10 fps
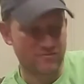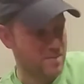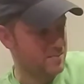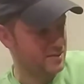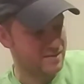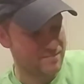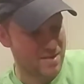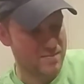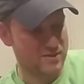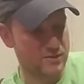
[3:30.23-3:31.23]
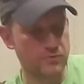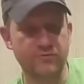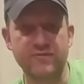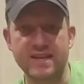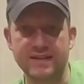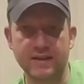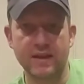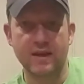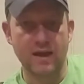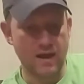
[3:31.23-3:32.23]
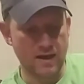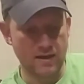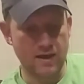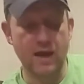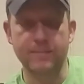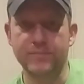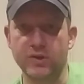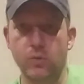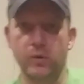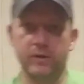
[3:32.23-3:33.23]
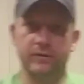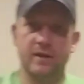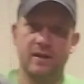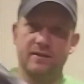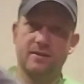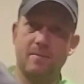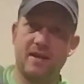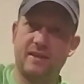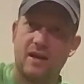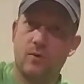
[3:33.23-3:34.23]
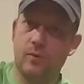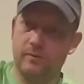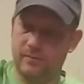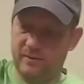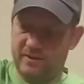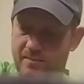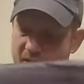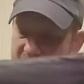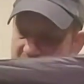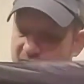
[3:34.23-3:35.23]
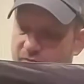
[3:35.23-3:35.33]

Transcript: feet, maybe 2 feet up the quilt to make that